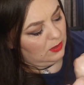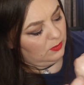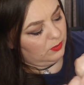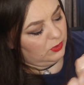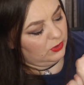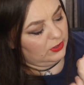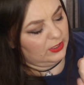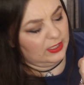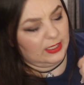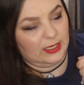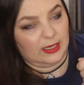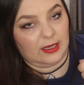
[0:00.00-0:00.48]

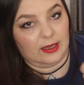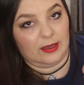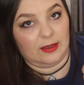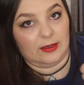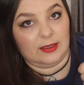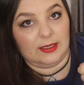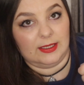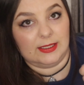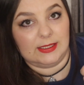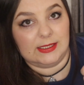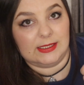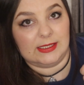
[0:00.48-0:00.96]
But yeah,
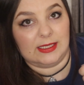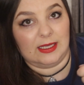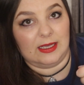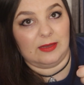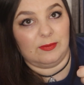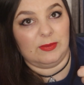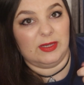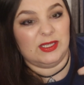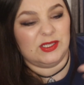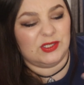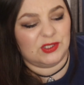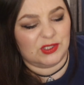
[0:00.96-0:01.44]
it's
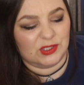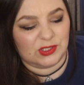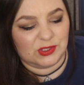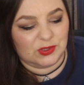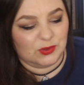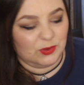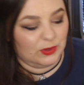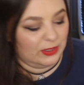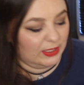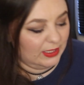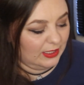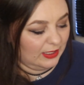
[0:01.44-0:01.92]
just
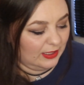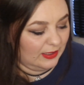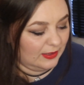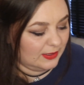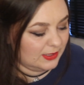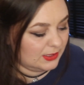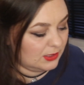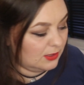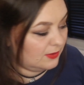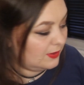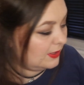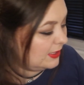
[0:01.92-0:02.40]
okay.
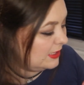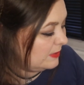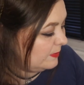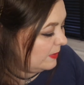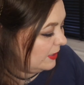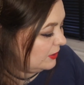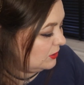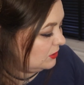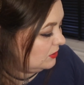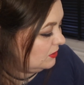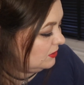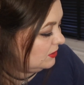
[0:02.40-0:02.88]
It's nothing
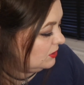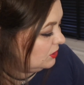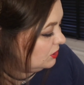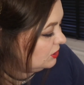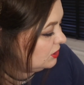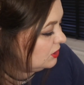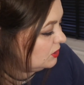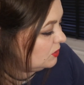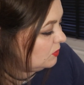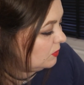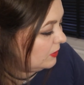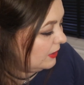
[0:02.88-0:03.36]
special,
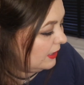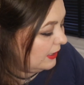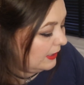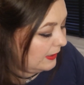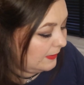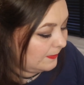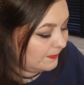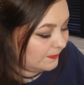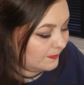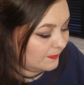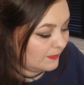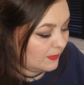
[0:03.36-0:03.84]
just
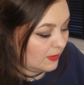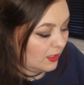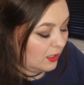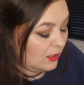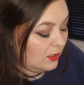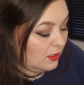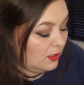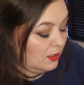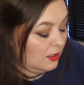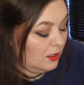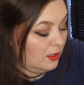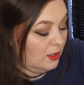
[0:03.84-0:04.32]
okay.
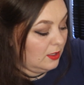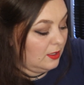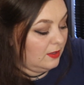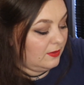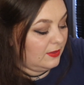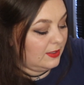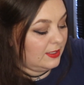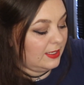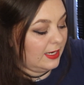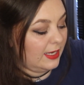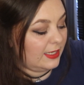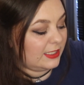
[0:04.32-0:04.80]

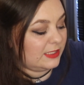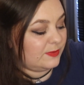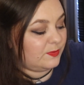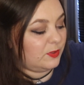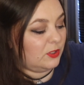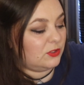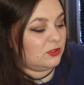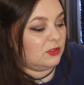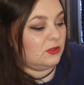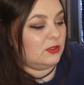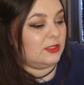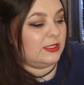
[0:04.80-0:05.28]
The next
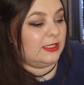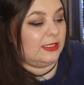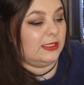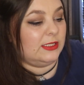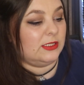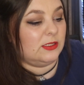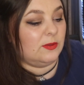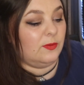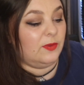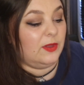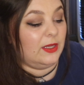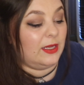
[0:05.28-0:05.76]
product
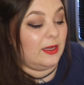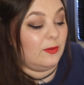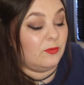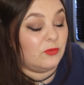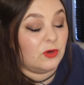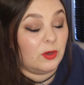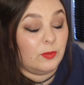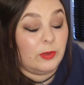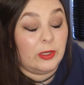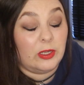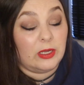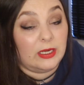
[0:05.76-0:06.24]
is something I'm
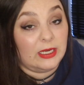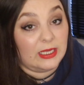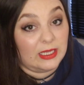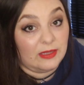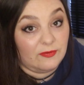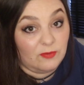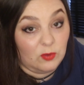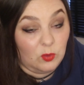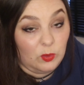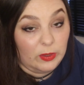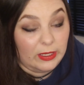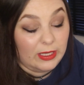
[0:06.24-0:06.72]
probably going to
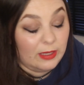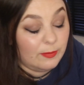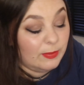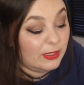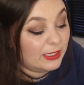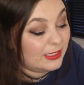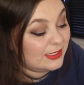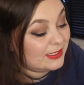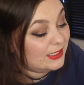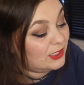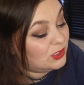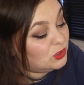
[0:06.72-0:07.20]
give away
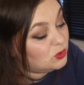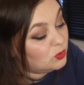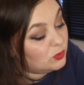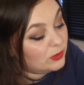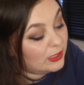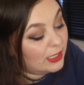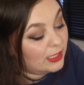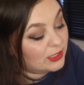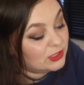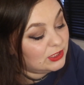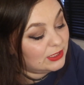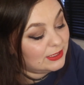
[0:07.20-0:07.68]
because I
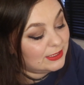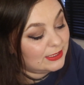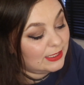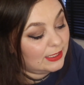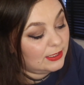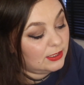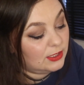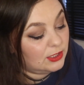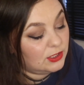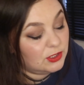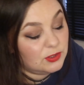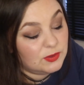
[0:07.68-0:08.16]
don't actually
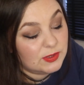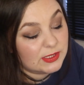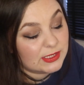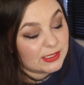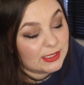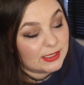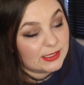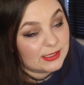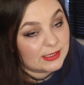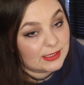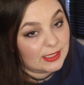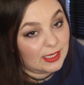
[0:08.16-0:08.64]
tend to use
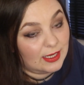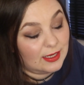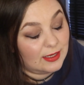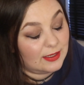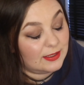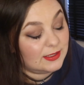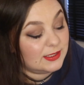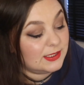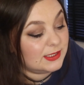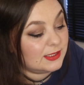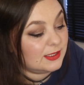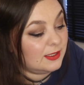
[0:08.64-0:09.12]
this,
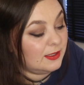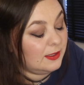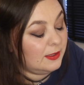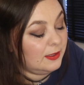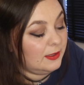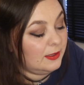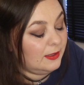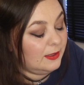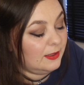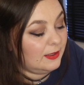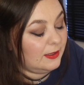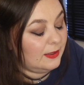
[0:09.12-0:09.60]
guys,
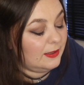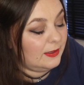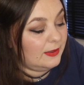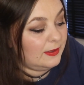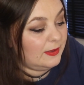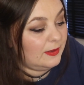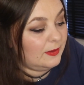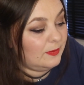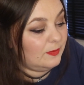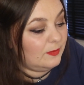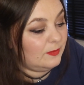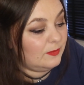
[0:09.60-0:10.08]

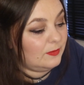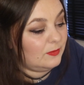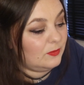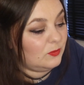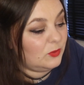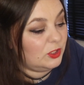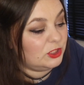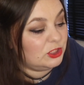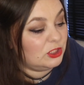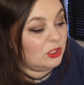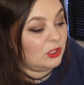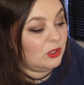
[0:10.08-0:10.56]

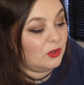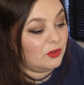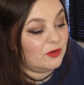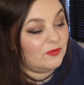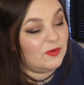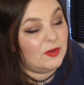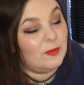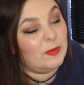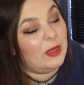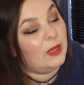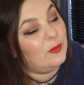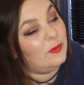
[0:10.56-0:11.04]
which a lot
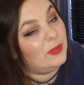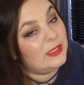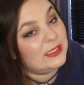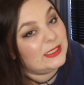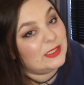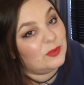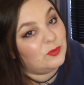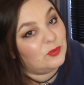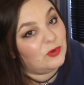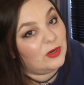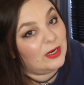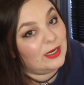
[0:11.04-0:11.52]
of you might be
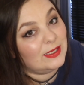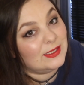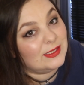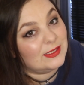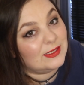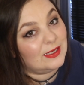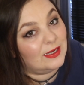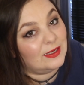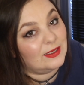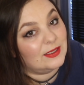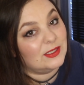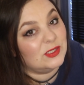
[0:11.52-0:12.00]

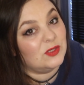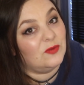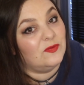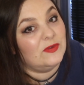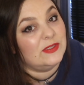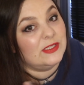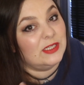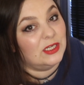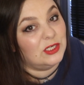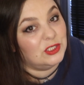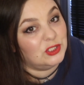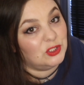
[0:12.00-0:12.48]
surprised at, because
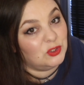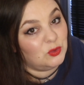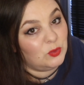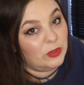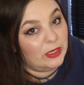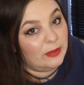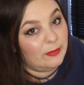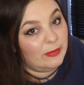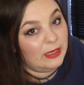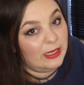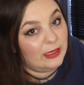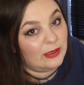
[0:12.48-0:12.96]
obviously I do
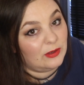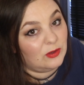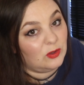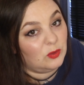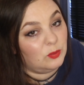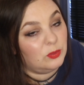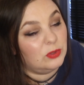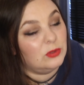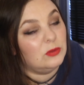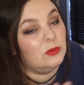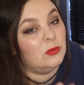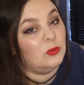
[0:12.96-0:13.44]
wear
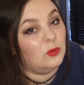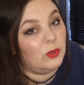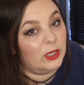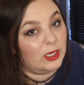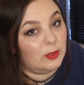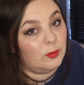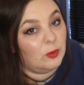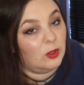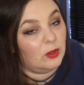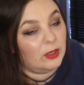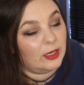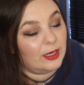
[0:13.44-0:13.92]
makeup when
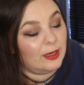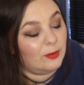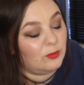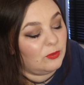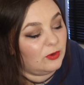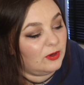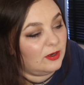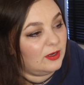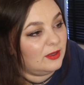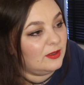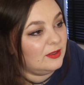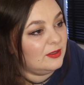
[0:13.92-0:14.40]
I'm on
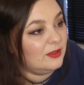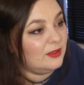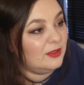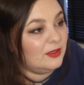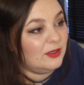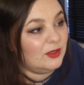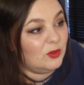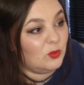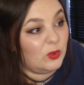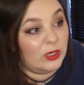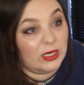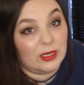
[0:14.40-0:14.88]
camera.
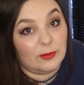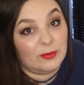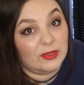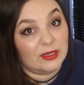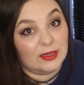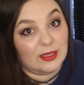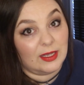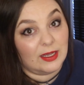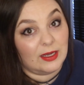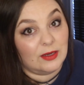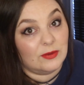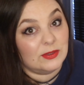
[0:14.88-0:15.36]
When I'm
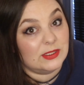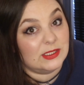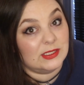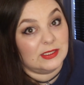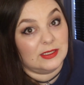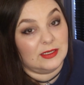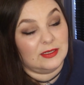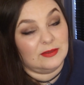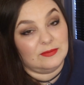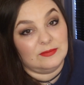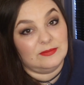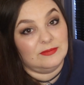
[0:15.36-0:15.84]
in the house
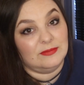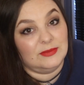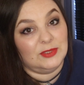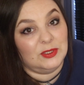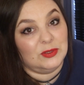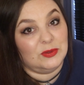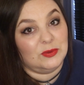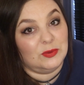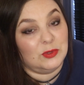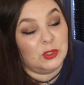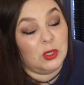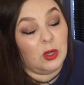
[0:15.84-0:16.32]
and I'm, you
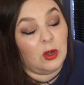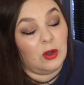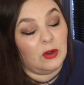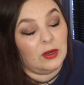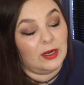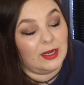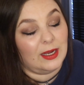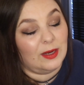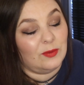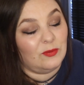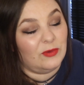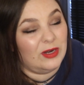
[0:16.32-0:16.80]
know, not
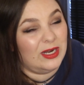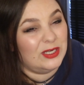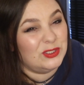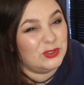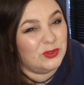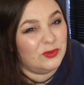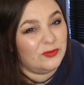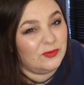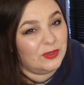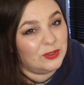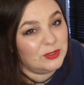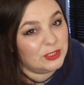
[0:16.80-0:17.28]
on camera, I
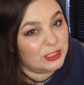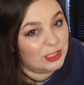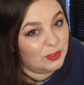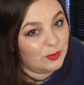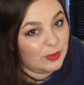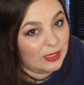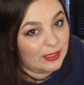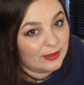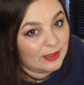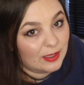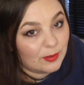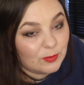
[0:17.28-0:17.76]
don't usually
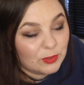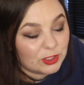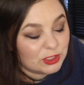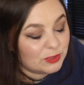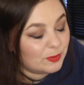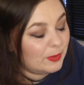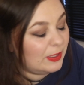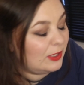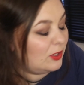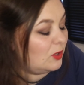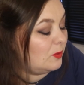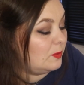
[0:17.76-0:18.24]
wear that
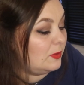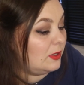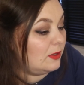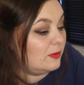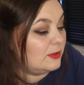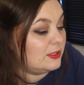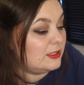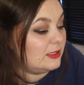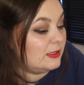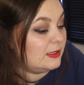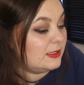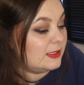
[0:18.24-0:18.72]
much makeup
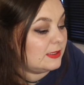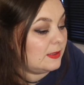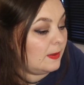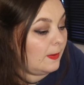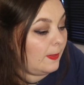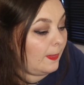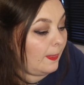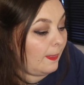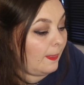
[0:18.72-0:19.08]
nowadays.